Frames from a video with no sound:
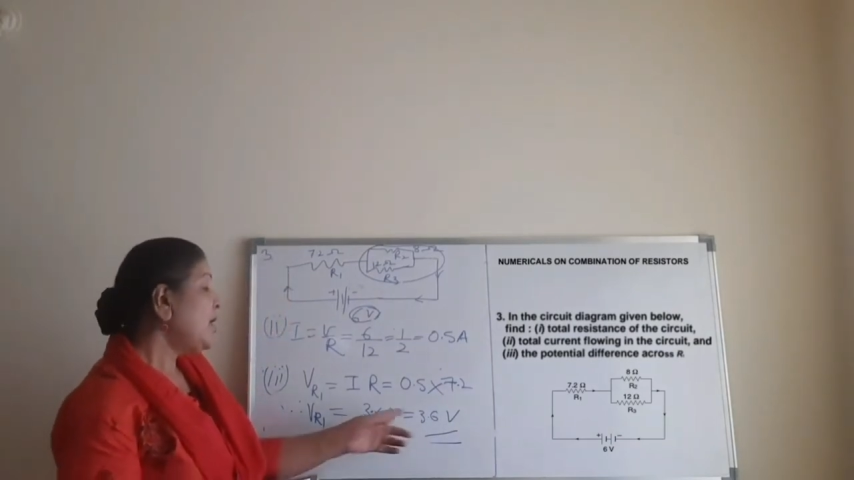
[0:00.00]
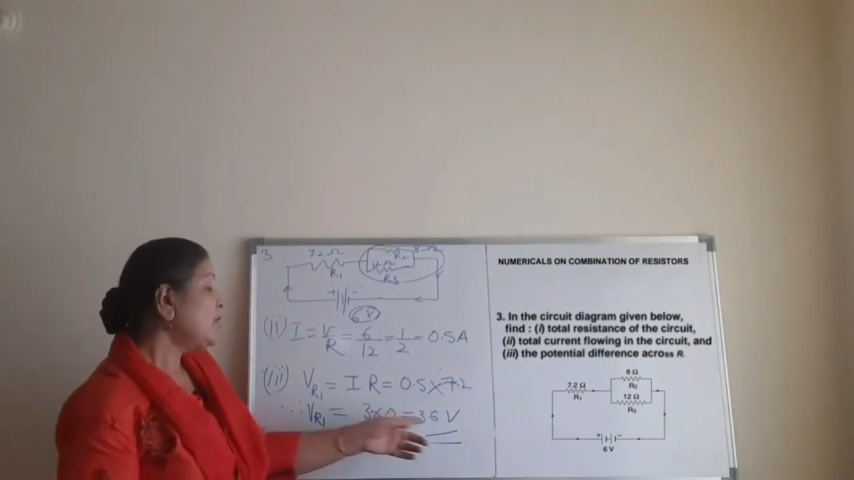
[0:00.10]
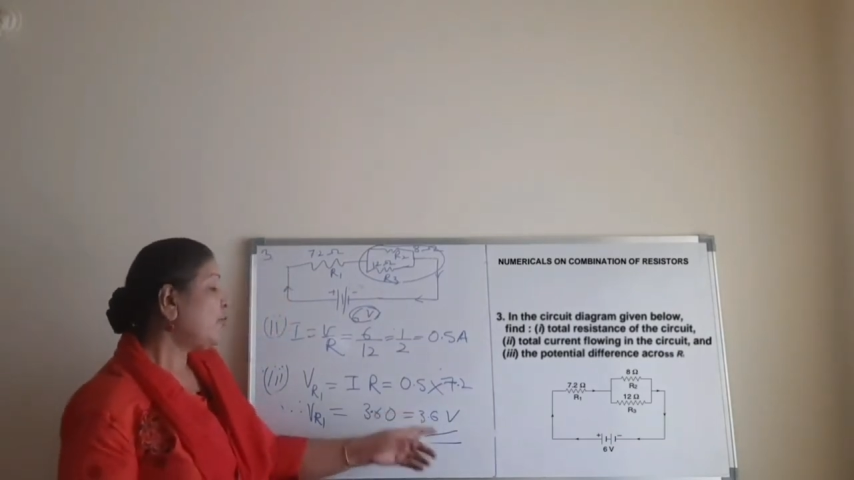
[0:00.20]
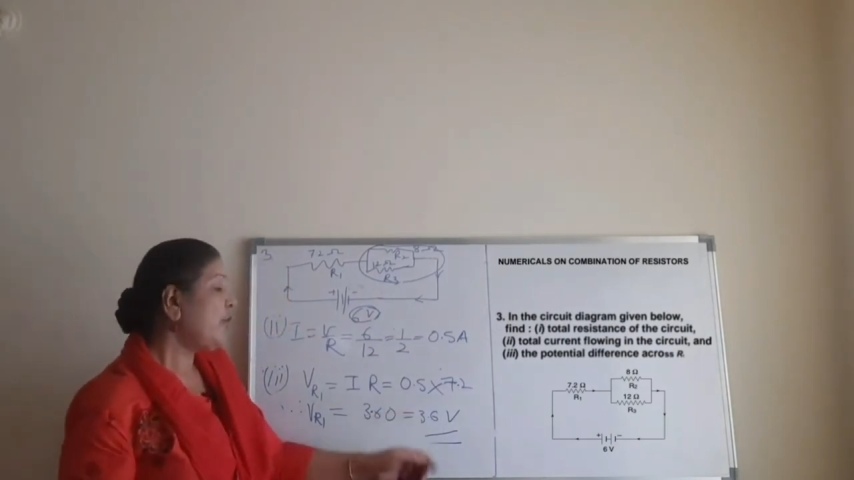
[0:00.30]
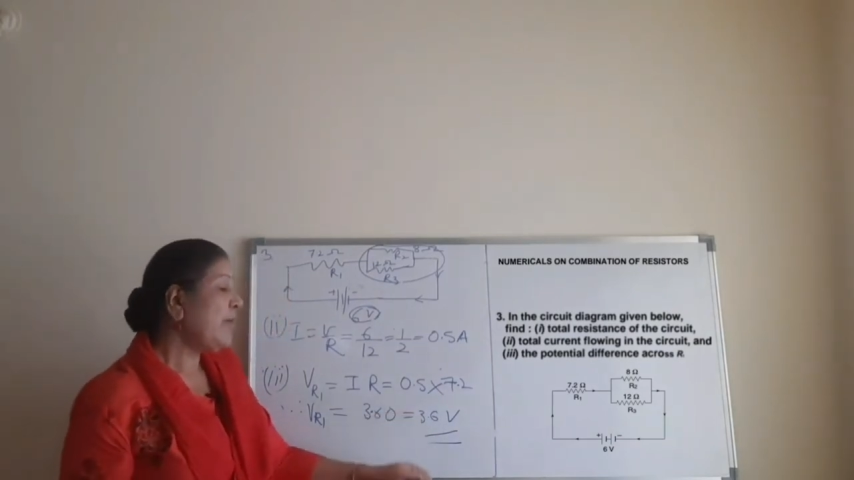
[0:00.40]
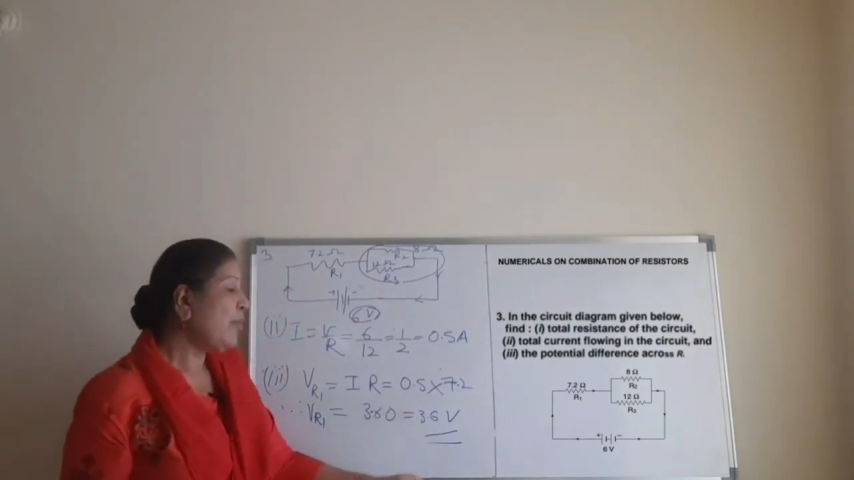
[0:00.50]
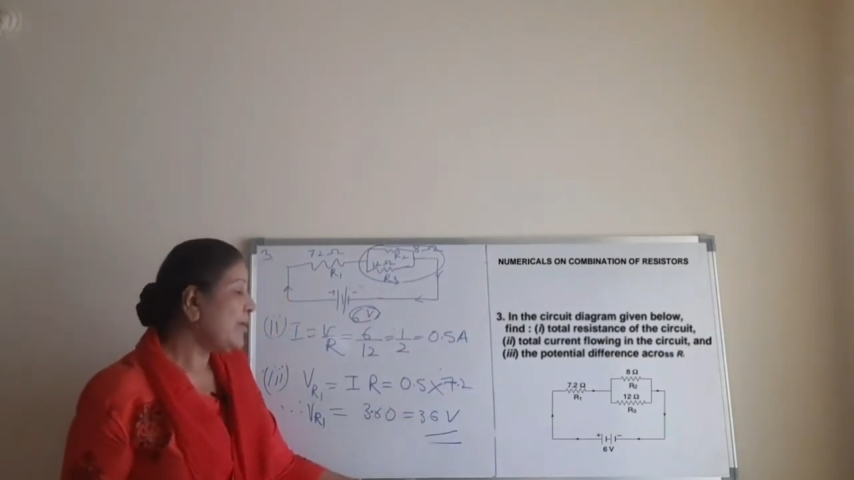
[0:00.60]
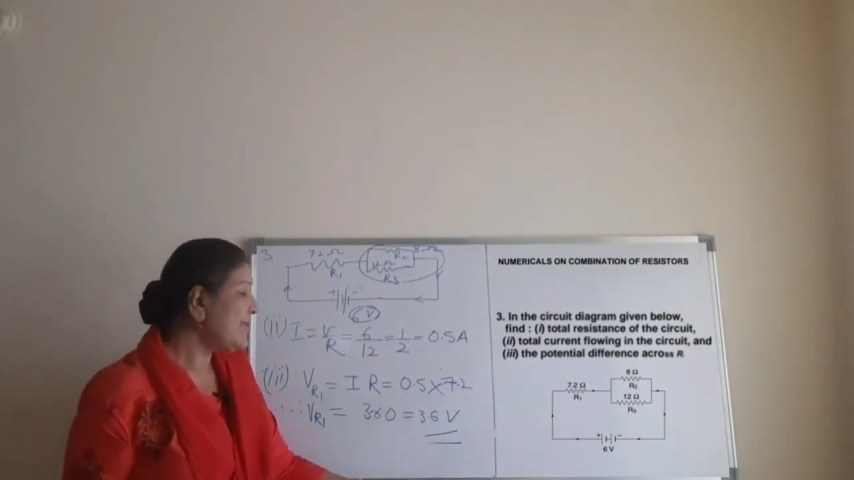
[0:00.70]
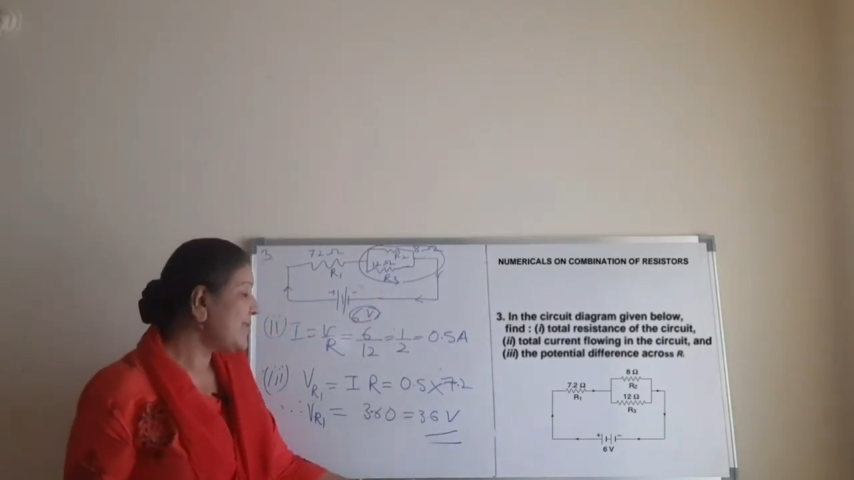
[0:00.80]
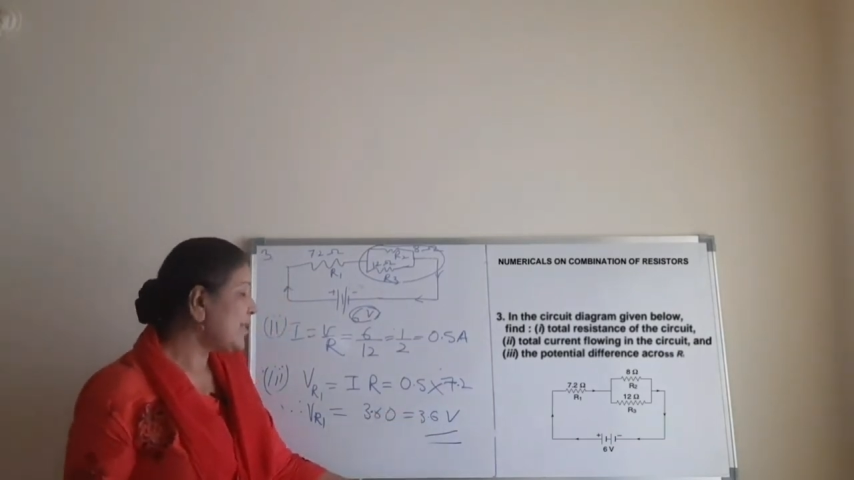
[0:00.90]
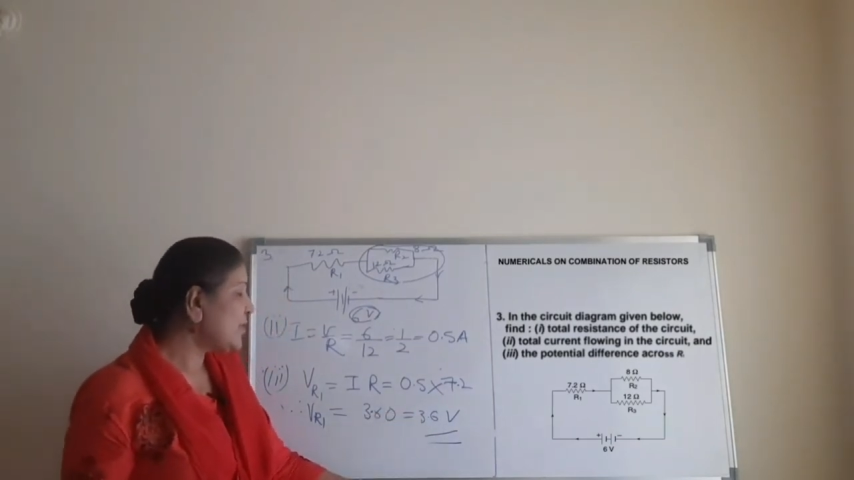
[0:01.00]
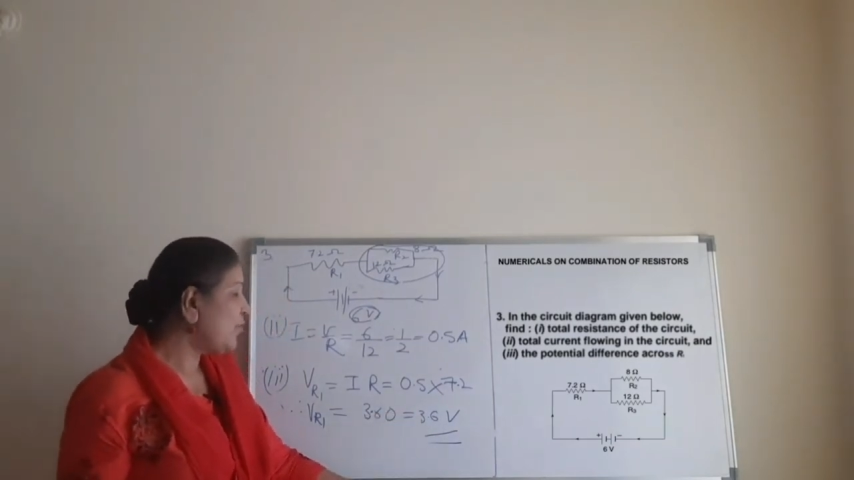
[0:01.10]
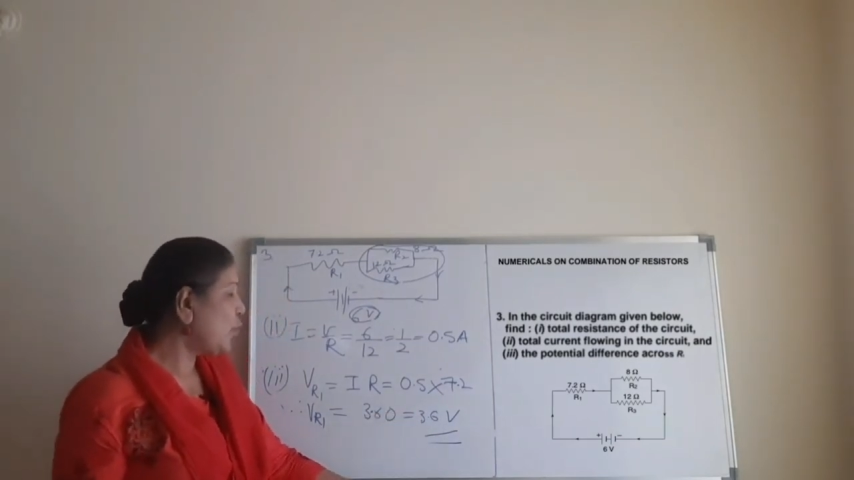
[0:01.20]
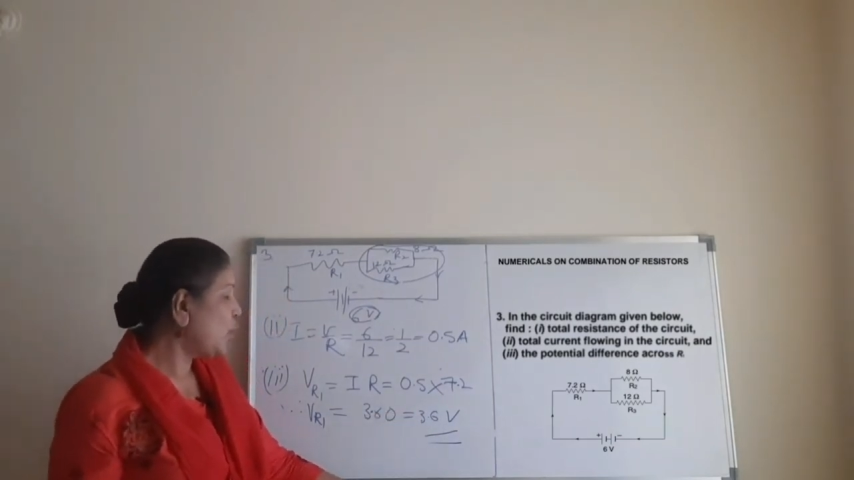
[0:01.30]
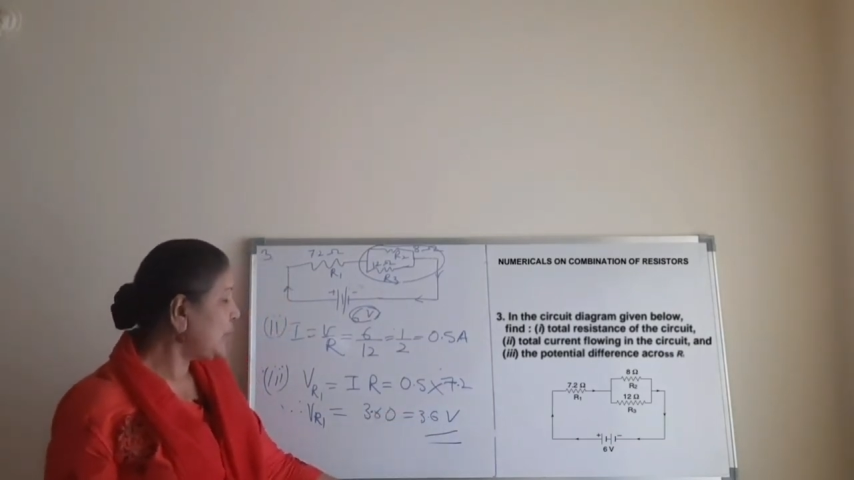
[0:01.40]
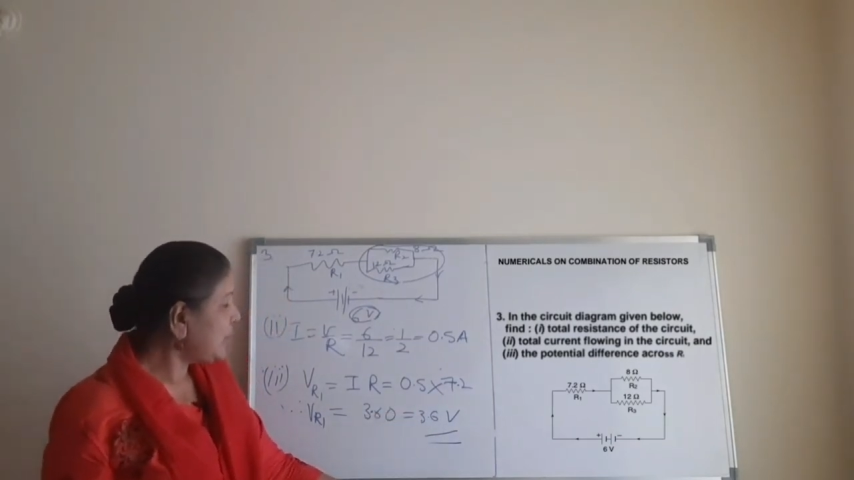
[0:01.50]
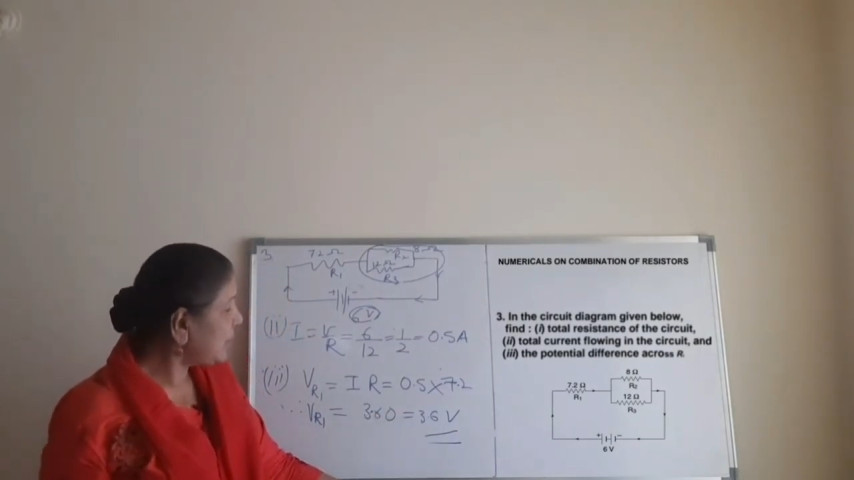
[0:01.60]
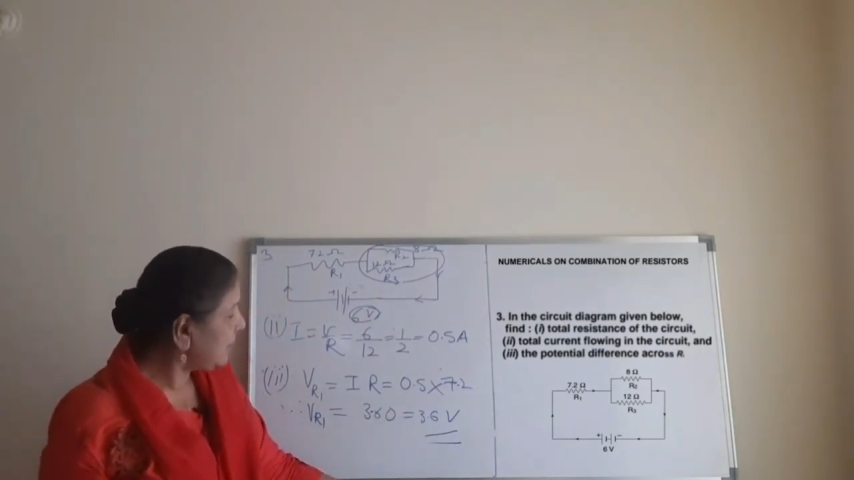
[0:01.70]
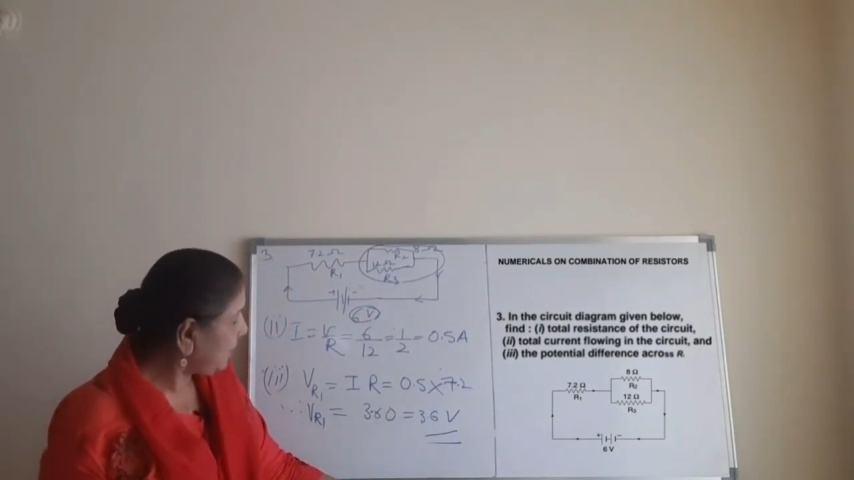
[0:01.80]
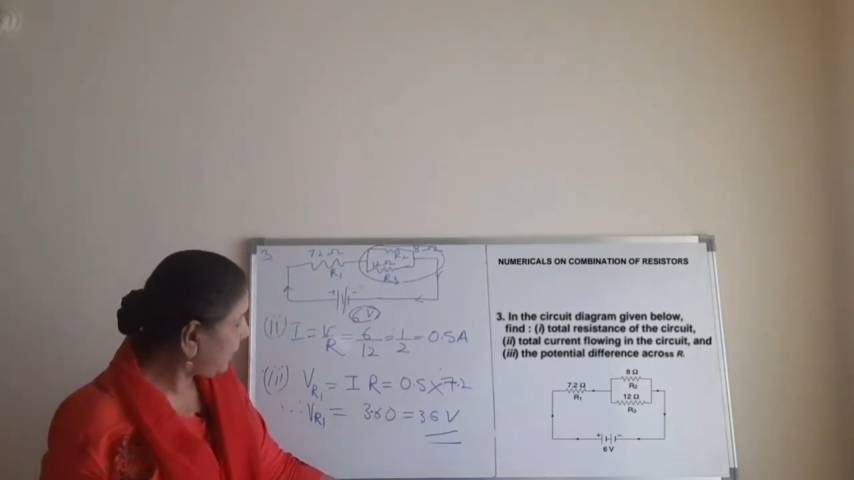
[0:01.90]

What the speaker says: So 3.6 volt,